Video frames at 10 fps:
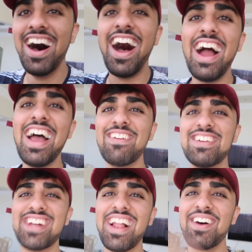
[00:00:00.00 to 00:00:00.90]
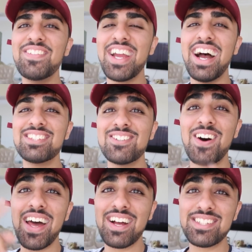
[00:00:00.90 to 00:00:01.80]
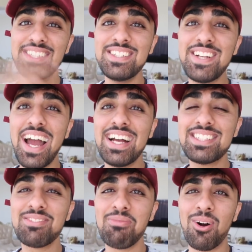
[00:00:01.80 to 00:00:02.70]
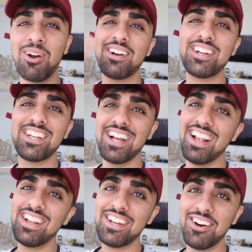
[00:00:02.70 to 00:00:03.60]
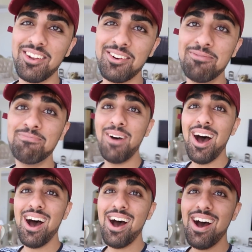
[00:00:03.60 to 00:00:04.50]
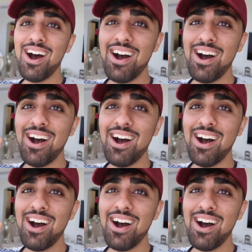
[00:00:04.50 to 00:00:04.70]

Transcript: Alright, anyways, I love you guys all, and I'll see you guys tomorrow. Yalla yalla. Bye!